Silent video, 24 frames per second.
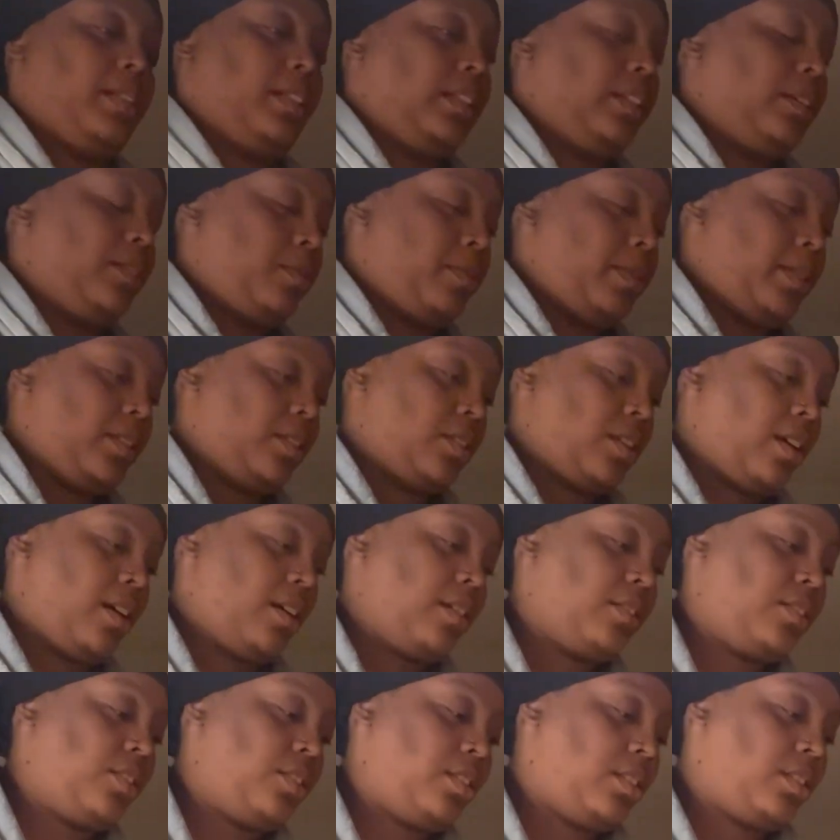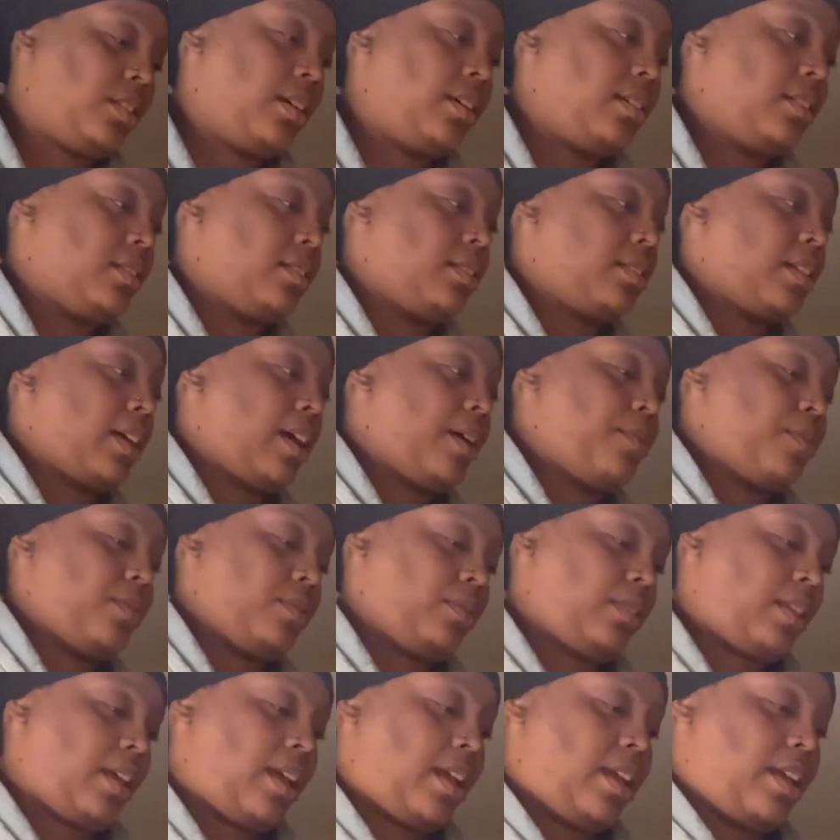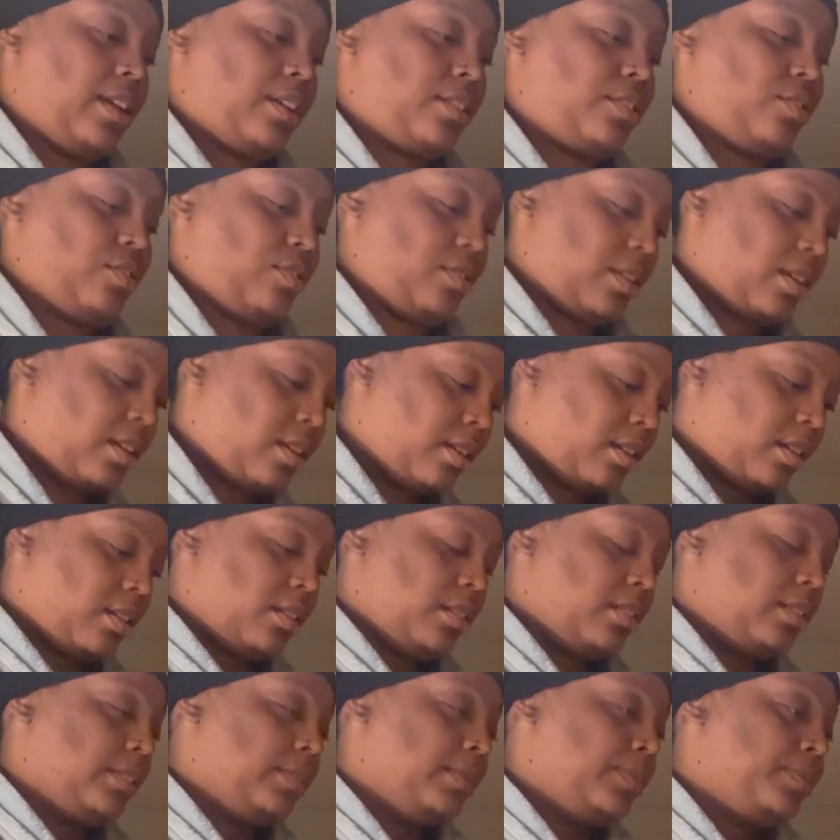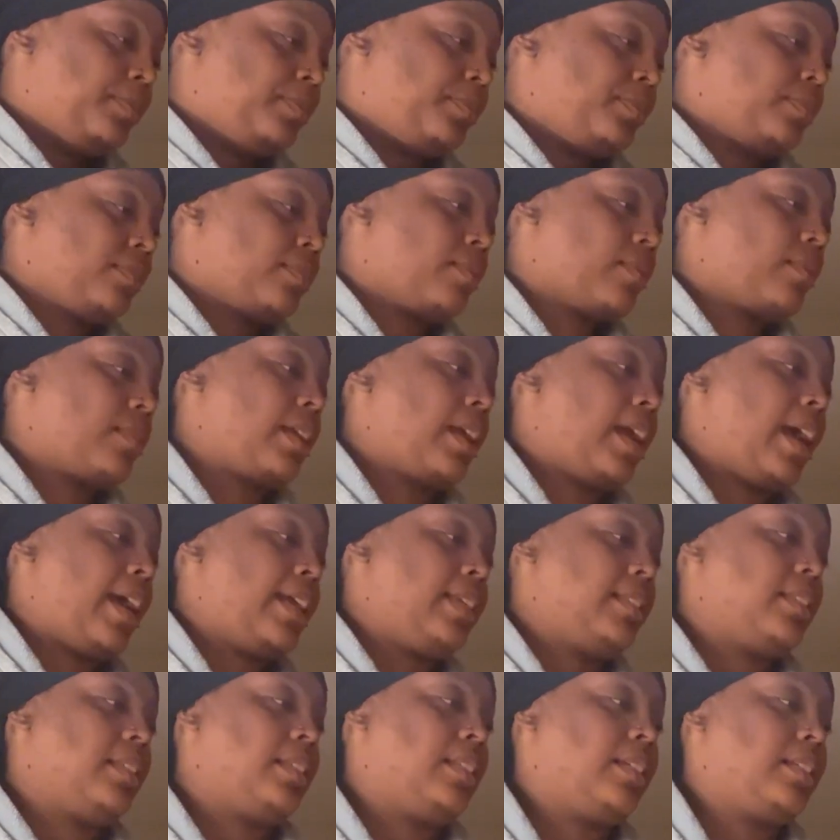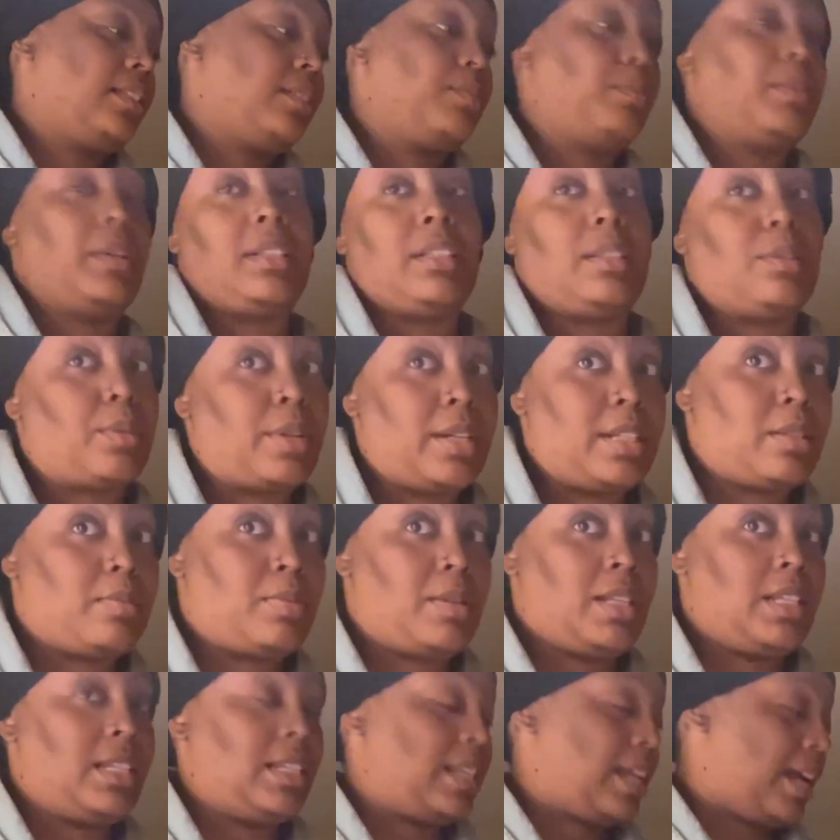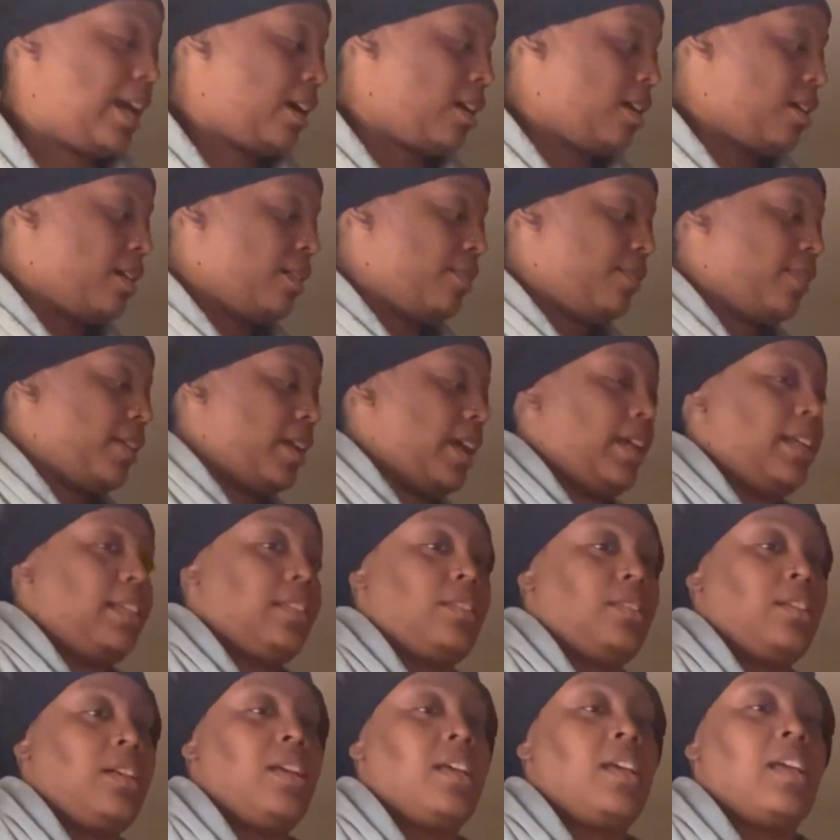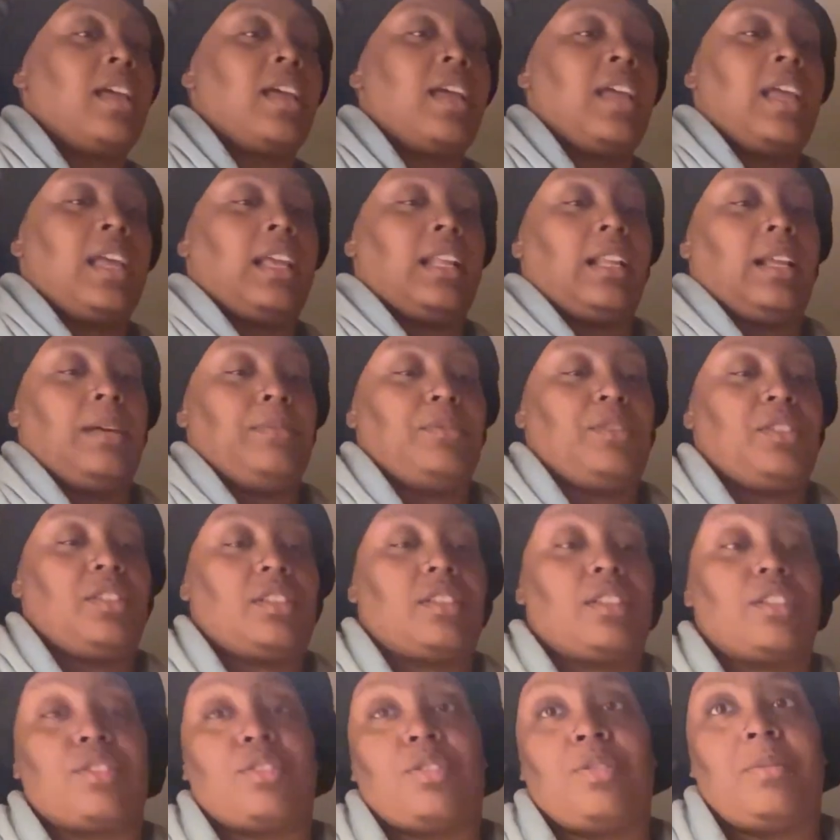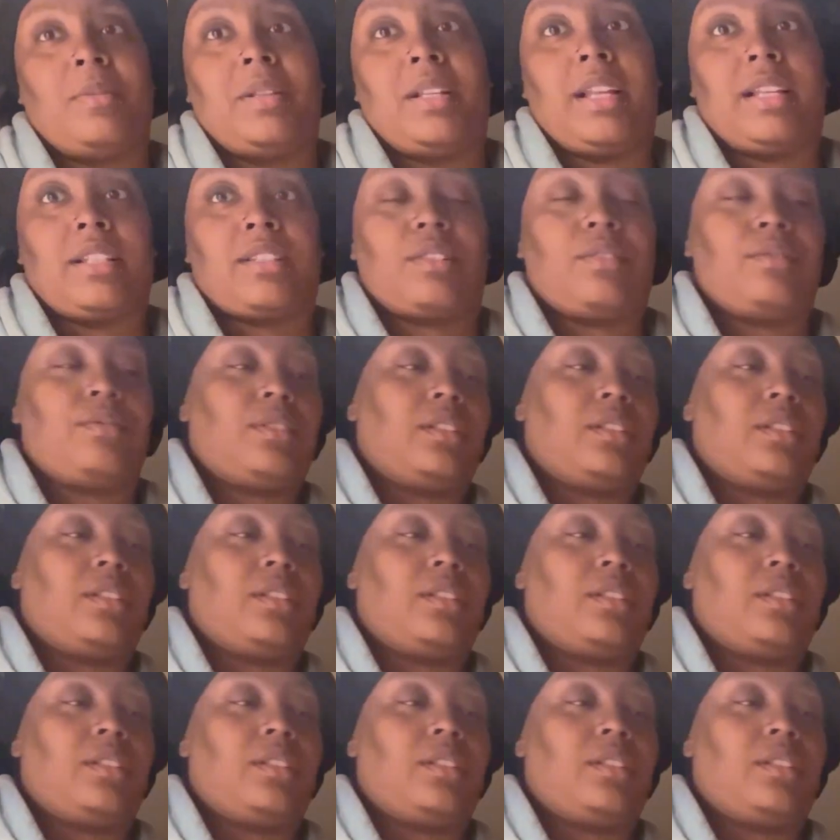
a little bit, y'all, just because I want that extra iciness. But the recipe did not call for ice, and I'm just assuming that's gonna